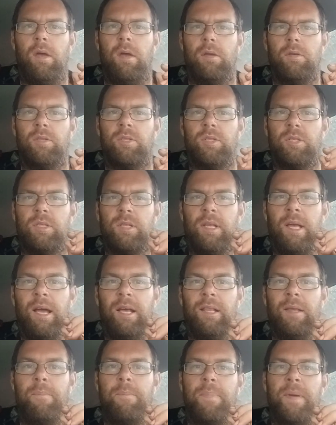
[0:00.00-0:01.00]

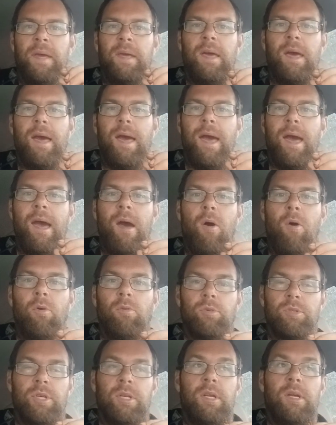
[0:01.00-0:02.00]
slightly bigger air
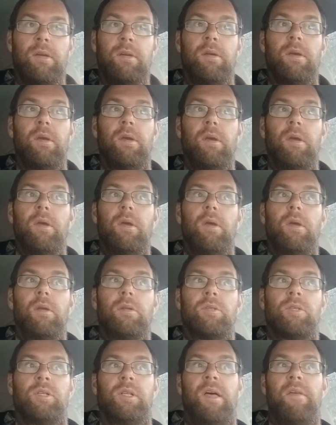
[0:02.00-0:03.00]
holes in it
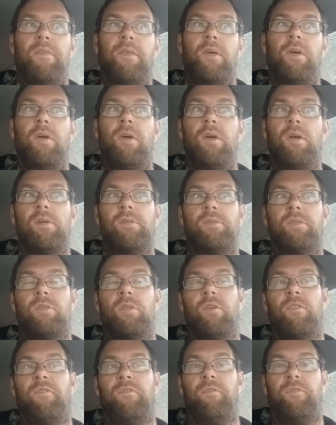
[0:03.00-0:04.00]
to let the
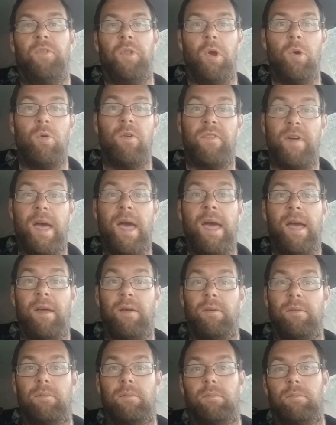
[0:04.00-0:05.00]
flow of air
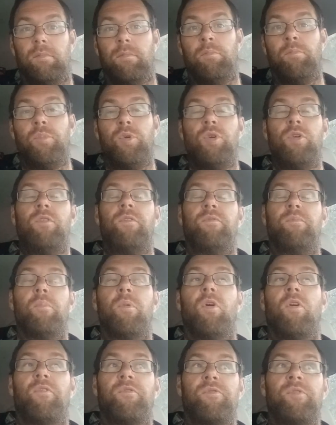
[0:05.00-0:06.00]
move
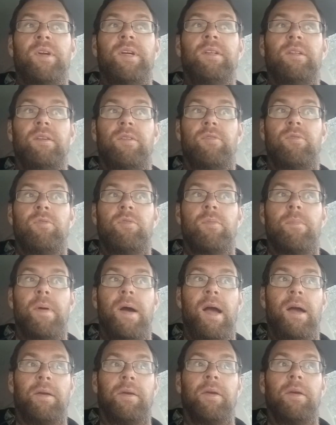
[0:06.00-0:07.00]
more freely through the
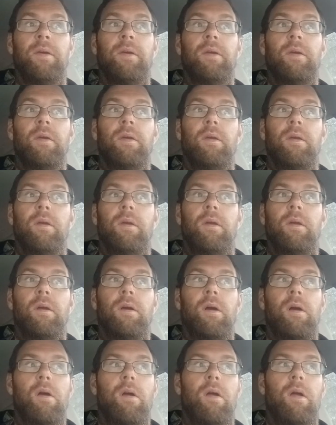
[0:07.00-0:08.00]
bag.
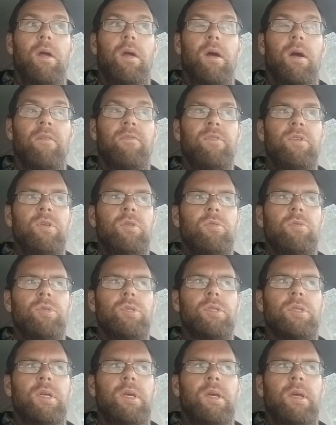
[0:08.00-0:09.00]
I've
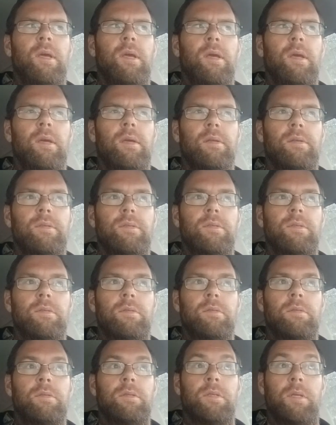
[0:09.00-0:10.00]
used it
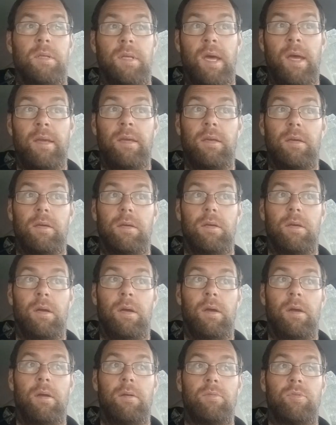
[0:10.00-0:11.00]
today
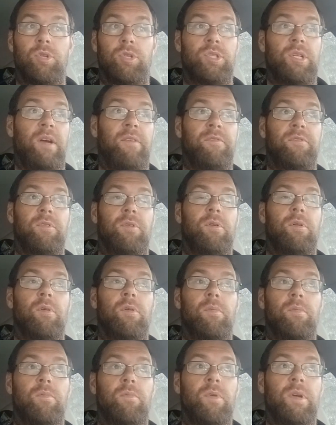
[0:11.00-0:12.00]
just after
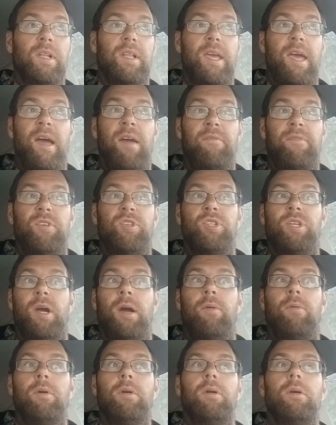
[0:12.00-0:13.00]
a really heavy
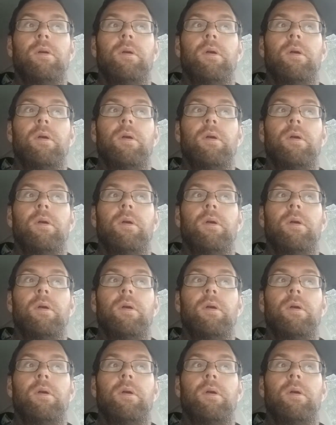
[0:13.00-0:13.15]
shower,